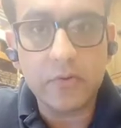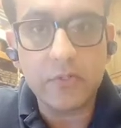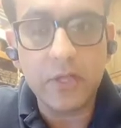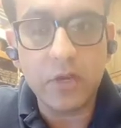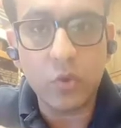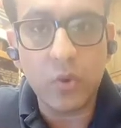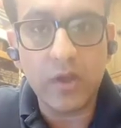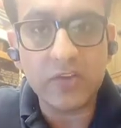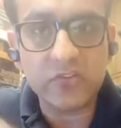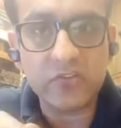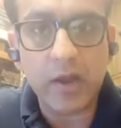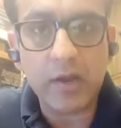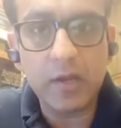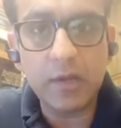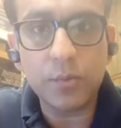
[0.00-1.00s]
They know
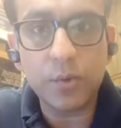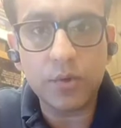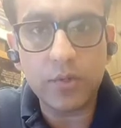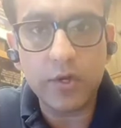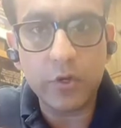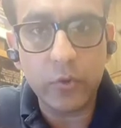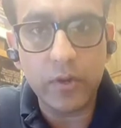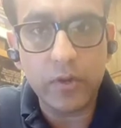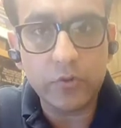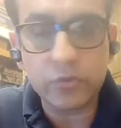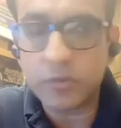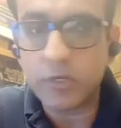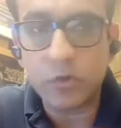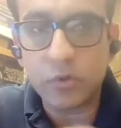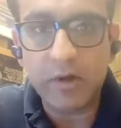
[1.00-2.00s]
exactly what they're doing,
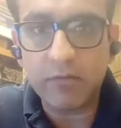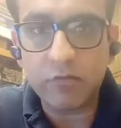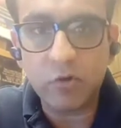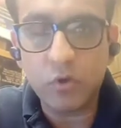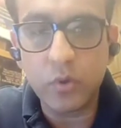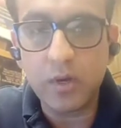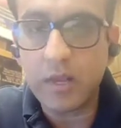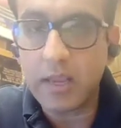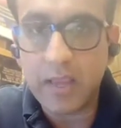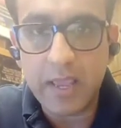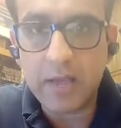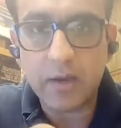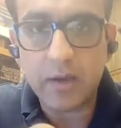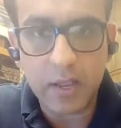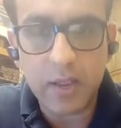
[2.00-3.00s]
so they don't have to do it
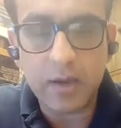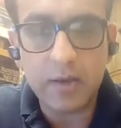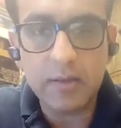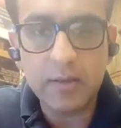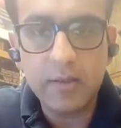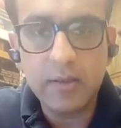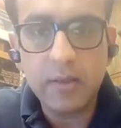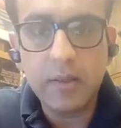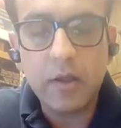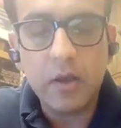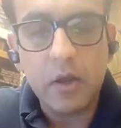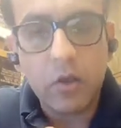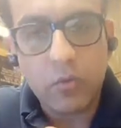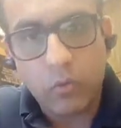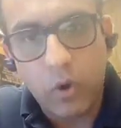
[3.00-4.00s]
again and again.
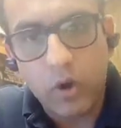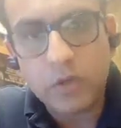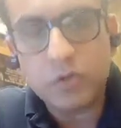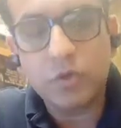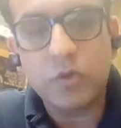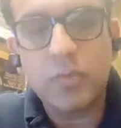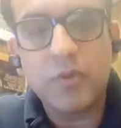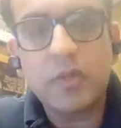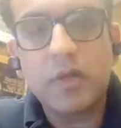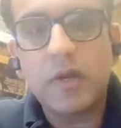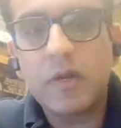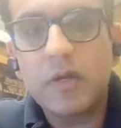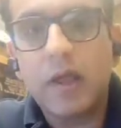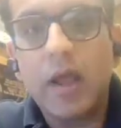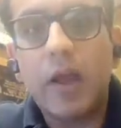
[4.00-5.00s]
What should be the
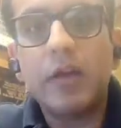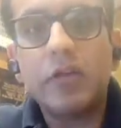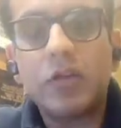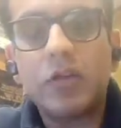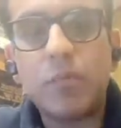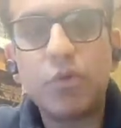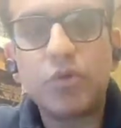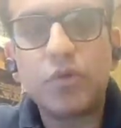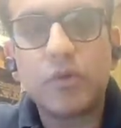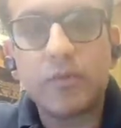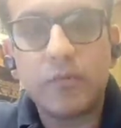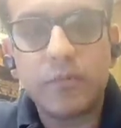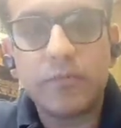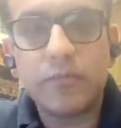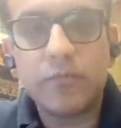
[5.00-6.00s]
entire distribution
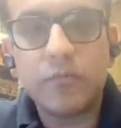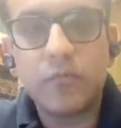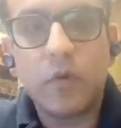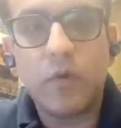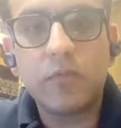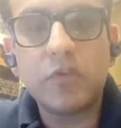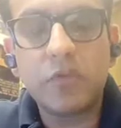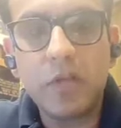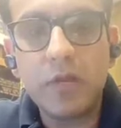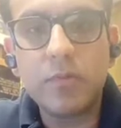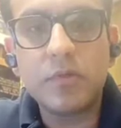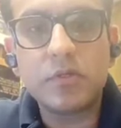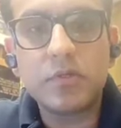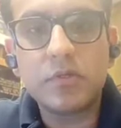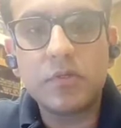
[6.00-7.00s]
of the
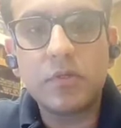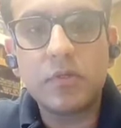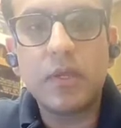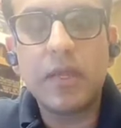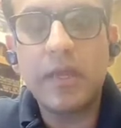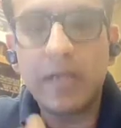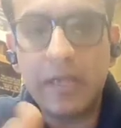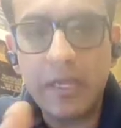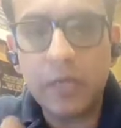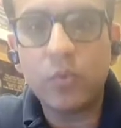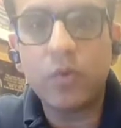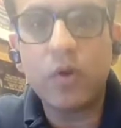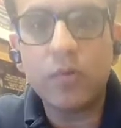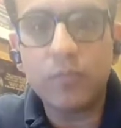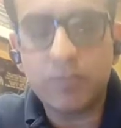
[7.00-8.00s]
syllabus in
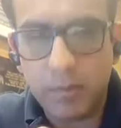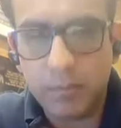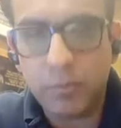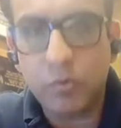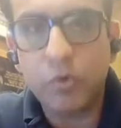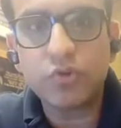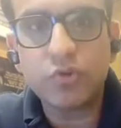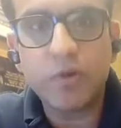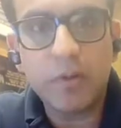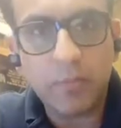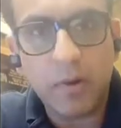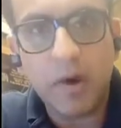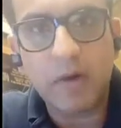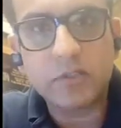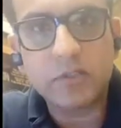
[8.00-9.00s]
equal proportionate
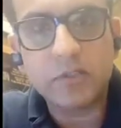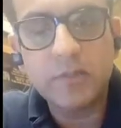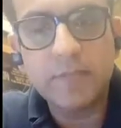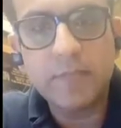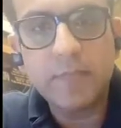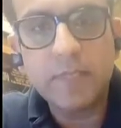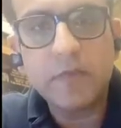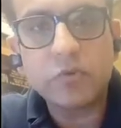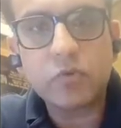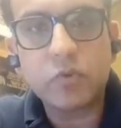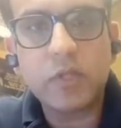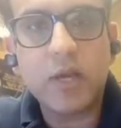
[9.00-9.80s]
parts so